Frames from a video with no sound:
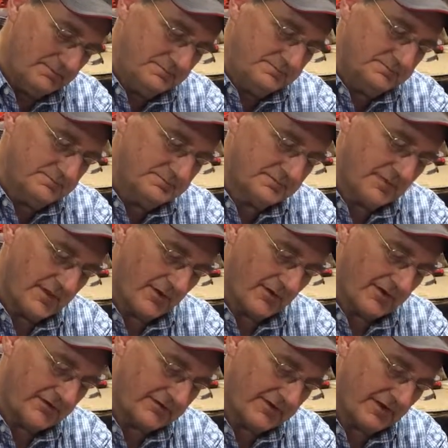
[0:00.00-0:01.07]
They're
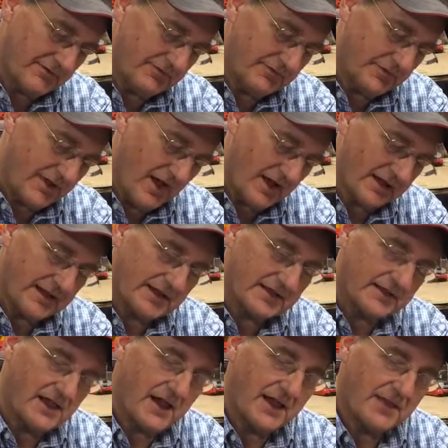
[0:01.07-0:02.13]
a self-locking
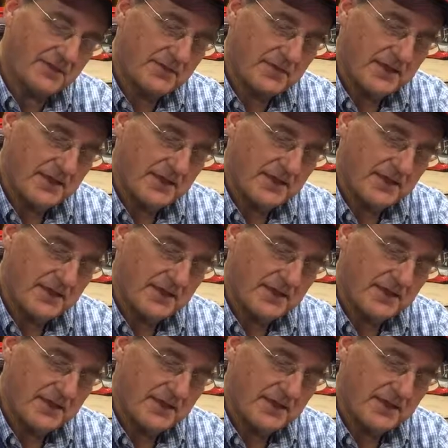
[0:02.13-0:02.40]
nut.